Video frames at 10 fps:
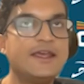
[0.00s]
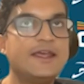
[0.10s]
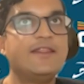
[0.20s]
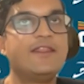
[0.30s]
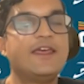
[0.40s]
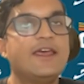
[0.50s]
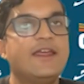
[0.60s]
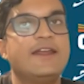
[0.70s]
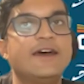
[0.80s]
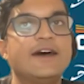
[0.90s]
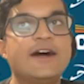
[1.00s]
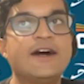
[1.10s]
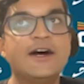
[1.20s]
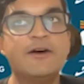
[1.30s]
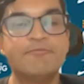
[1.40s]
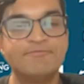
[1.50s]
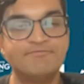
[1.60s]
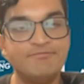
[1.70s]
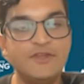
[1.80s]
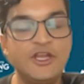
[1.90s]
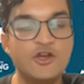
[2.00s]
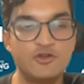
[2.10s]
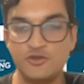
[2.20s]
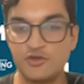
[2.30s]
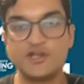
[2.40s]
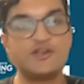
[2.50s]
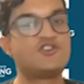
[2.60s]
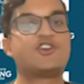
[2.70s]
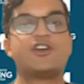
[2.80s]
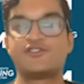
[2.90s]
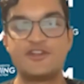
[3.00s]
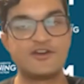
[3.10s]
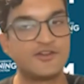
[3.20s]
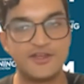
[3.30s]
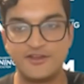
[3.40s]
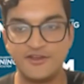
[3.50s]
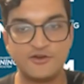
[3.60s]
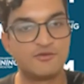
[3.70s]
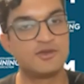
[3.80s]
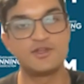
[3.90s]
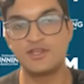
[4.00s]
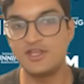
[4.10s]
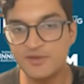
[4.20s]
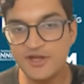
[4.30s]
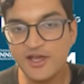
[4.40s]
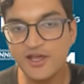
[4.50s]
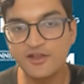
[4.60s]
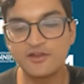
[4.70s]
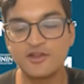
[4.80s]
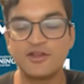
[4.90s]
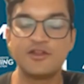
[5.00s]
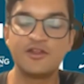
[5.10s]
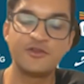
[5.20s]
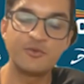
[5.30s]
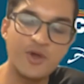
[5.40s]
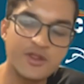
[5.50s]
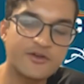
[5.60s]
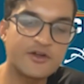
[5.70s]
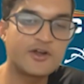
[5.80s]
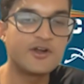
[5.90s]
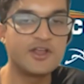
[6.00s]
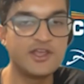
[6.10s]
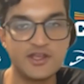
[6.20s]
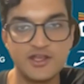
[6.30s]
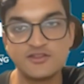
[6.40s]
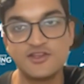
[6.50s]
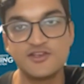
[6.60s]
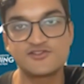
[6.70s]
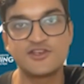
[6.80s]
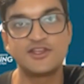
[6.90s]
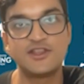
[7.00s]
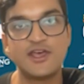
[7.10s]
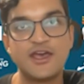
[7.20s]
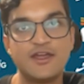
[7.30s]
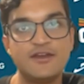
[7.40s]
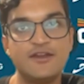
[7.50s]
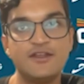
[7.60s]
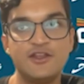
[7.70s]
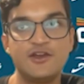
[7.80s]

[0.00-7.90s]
And then you can adjust there, like, keep an eye on the weather and things like that,